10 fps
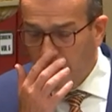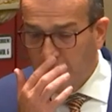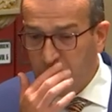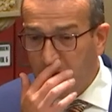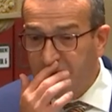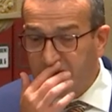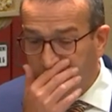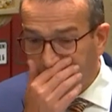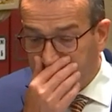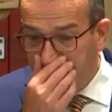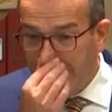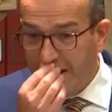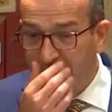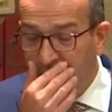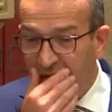So, Mr
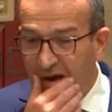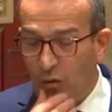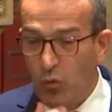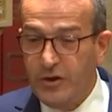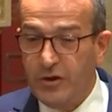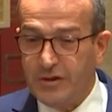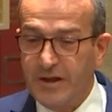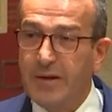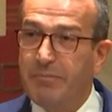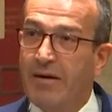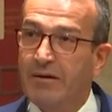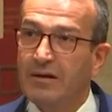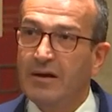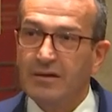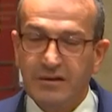Speaker, when you think about
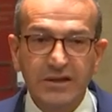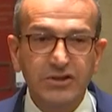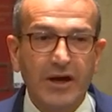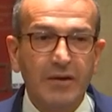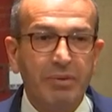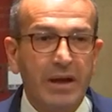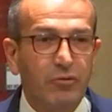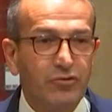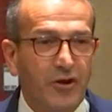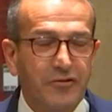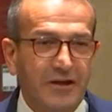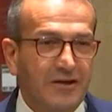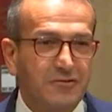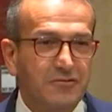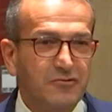it, these young people don't
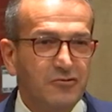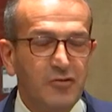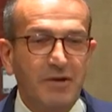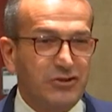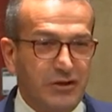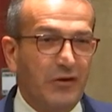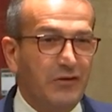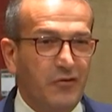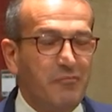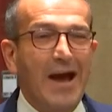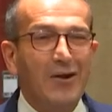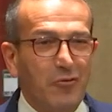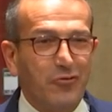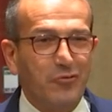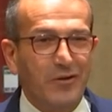think too much different from
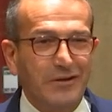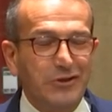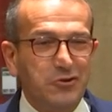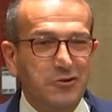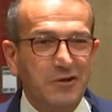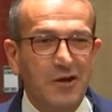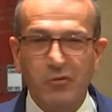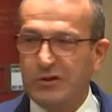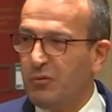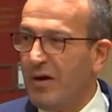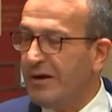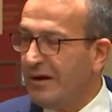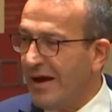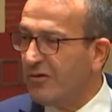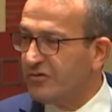adults. What are the issues which
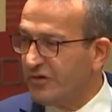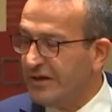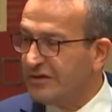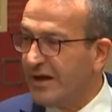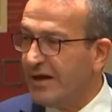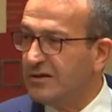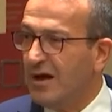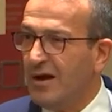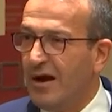worry adults these days?